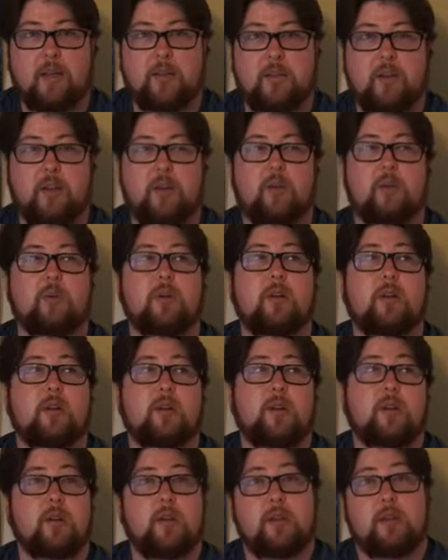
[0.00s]
So
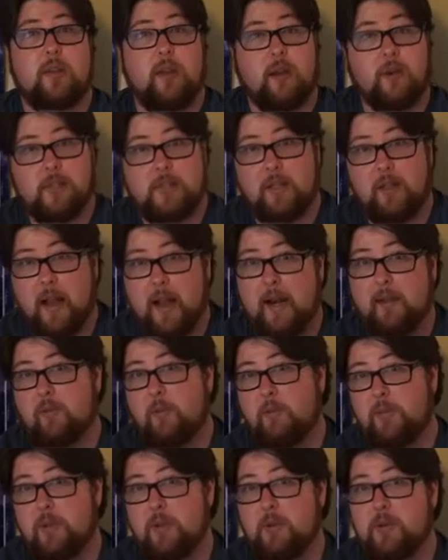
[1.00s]
there's a lot of
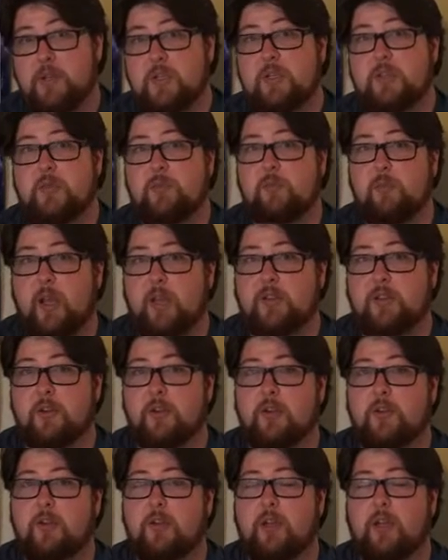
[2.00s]
abuse,
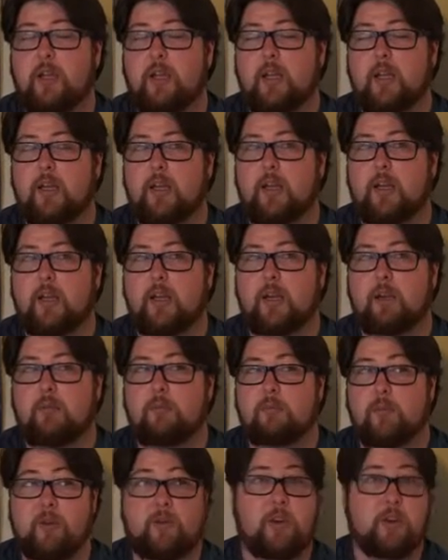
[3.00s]
mental and
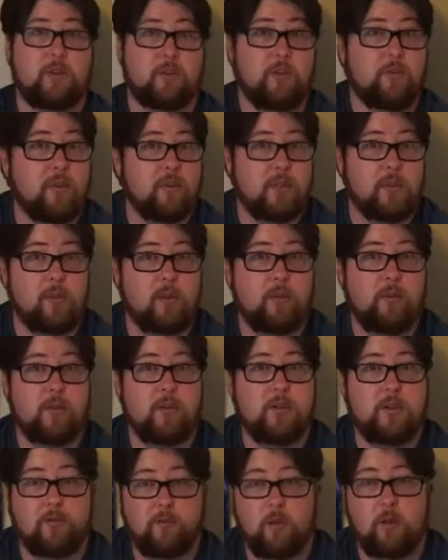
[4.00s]
eventually physical
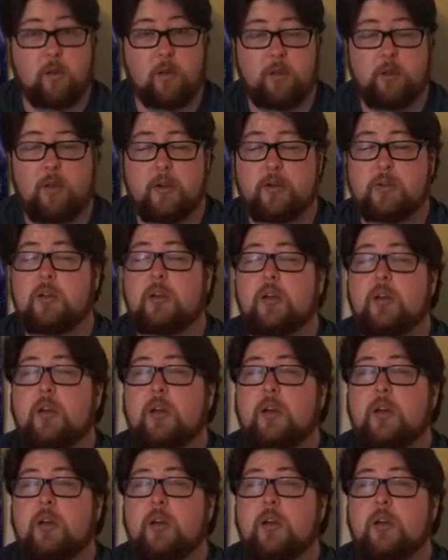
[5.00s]
abuse and verbal abuse,